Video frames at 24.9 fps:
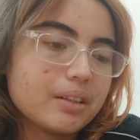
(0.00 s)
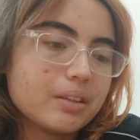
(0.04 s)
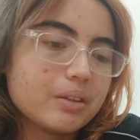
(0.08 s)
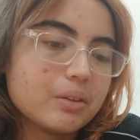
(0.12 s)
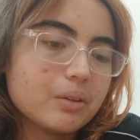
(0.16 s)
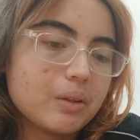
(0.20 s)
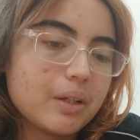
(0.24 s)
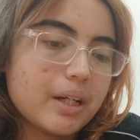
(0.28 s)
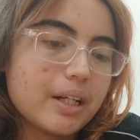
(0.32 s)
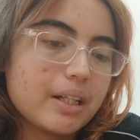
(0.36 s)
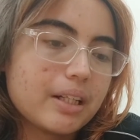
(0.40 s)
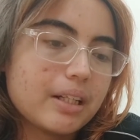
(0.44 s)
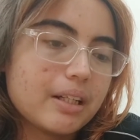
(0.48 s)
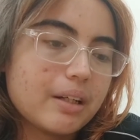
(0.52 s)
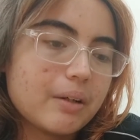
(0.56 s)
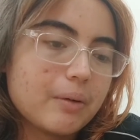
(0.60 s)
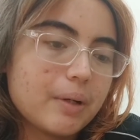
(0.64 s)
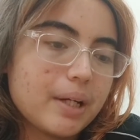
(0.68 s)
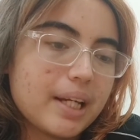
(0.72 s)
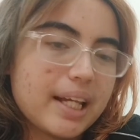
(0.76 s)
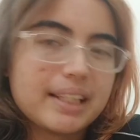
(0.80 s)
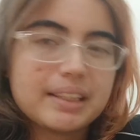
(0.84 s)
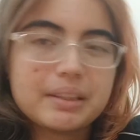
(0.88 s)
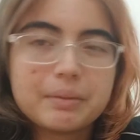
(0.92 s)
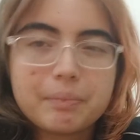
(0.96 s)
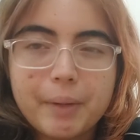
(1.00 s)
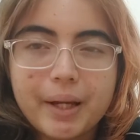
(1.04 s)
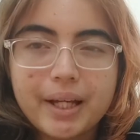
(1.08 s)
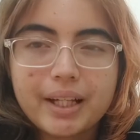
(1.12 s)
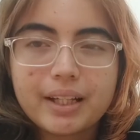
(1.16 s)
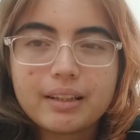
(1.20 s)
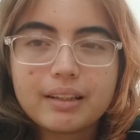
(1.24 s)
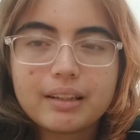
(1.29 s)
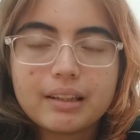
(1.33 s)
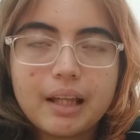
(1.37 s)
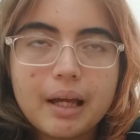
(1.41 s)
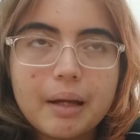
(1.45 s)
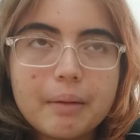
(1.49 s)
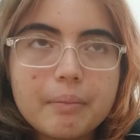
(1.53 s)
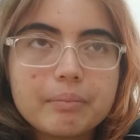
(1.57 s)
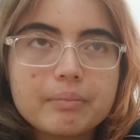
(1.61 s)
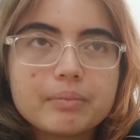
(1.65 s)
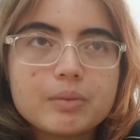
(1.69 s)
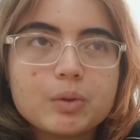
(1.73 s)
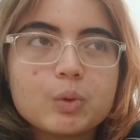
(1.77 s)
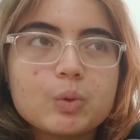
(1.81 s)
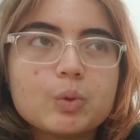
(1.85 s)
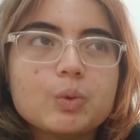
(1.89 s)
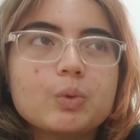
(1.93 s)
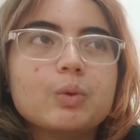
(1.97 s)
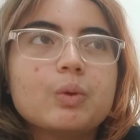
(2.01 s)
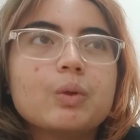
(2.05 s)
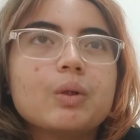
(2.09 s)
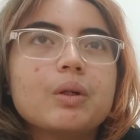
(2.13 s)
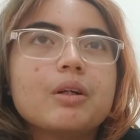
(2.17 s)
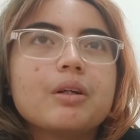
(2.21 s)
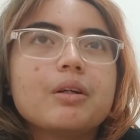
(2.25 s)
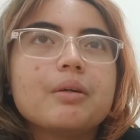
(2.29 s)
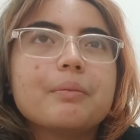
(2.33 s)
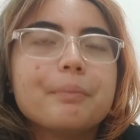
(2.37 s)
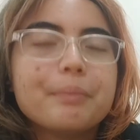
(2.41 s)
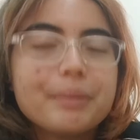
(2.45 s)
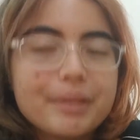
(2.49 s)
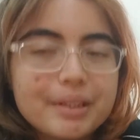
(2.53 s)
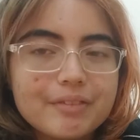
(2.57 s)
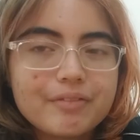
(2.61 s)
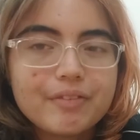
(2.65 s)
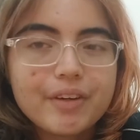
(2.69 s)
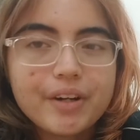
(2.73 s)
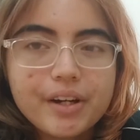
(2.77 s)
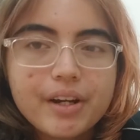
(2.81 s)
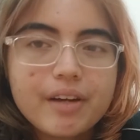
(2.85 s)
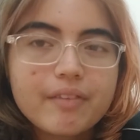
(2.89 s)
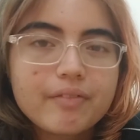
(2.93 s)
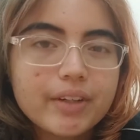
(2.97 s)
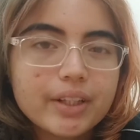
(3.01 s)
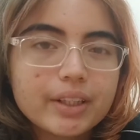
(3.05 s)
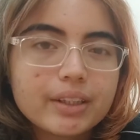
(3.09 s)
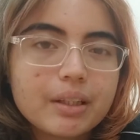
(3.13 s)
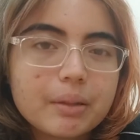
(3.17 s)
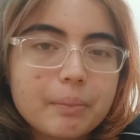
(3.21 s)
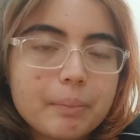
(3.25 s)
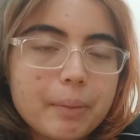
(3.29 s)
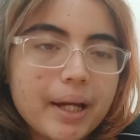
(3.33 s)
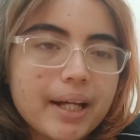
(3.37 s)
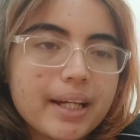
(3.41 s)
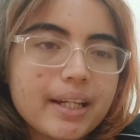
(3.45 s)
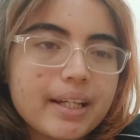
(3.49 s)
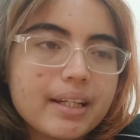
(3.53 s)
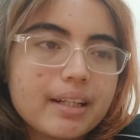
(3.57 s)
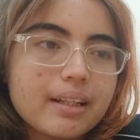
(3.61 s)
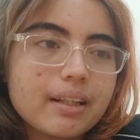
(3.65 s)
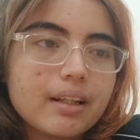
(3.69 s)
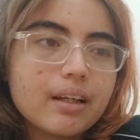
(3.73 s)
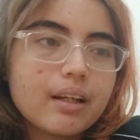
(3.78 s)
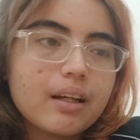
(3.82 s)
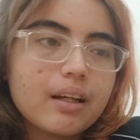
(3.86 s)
so I didn't really expect them to be very affected by it.